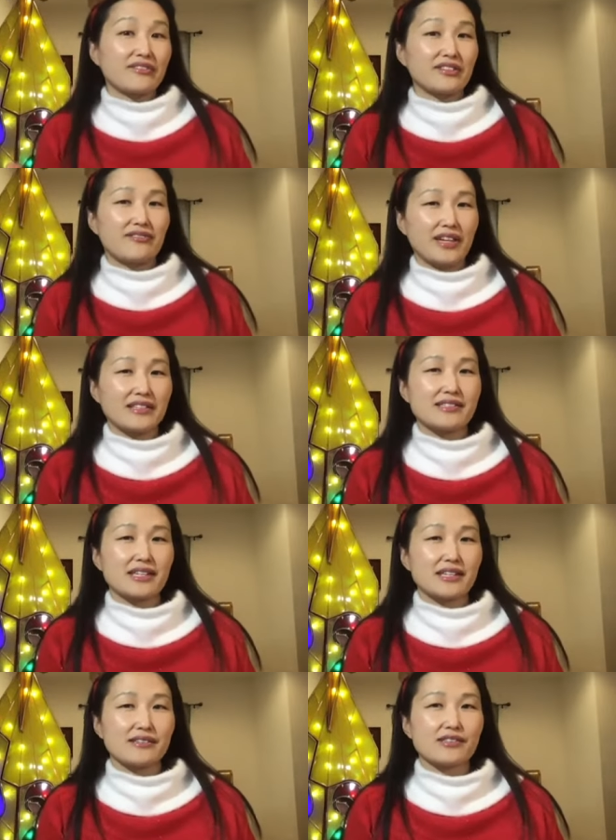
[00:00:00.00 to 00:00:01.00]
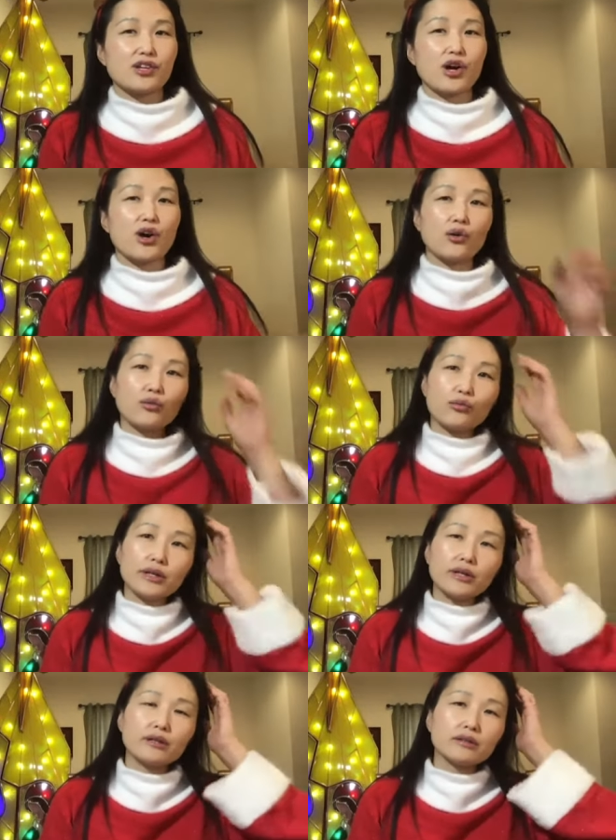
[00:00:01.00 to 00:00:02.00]
to fix things, so
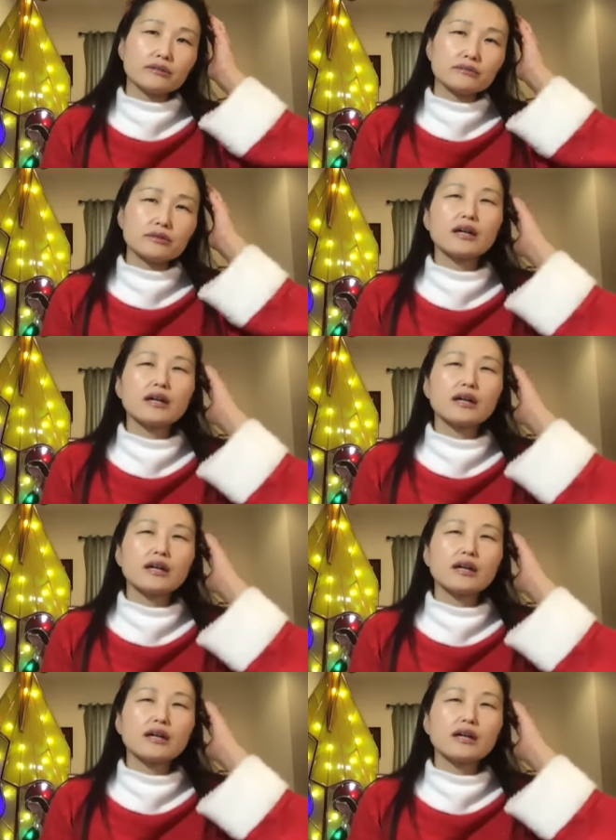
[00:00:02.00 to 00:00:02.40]
we'll